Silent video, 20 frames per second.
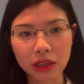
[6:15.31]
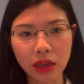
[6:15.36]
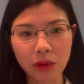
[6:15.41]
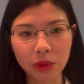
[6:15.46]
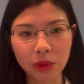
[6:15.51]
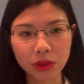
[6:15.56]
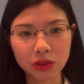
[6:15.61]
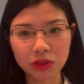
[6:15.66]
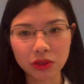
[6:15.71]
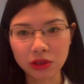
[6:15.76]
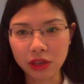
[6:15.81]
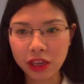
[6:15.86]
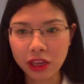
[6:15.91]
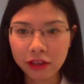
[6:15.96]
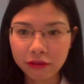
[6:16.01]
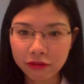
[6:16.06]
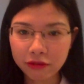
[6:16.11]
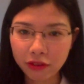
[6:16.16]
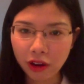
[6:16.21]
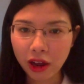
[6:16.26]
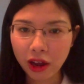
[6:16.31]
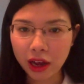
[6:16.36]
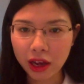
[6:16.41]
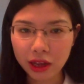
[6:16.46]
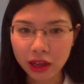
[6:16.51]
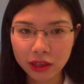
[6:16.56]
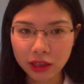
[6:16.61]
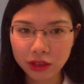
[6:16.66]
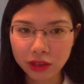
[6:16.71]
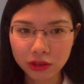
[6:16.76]
I want to do
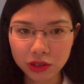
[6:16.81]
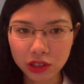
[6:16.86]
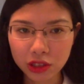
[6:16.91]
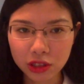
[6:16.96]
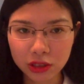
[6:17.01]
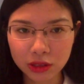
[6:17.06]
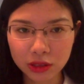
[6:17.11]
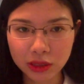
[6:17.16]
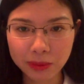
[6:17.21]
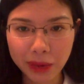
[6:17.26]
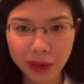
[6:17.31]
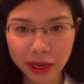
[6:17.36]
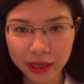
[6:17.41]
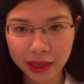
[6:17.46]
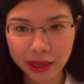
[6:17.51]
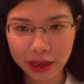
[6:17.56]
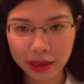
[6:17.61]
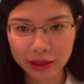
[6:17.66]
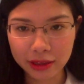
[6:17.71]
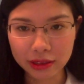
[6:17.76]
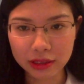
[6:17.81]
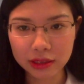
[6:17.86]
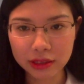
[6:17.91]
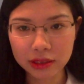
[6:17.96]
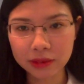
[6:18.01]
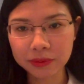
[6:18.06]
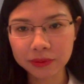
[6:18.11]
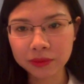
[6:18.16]
infra, then you choose backend.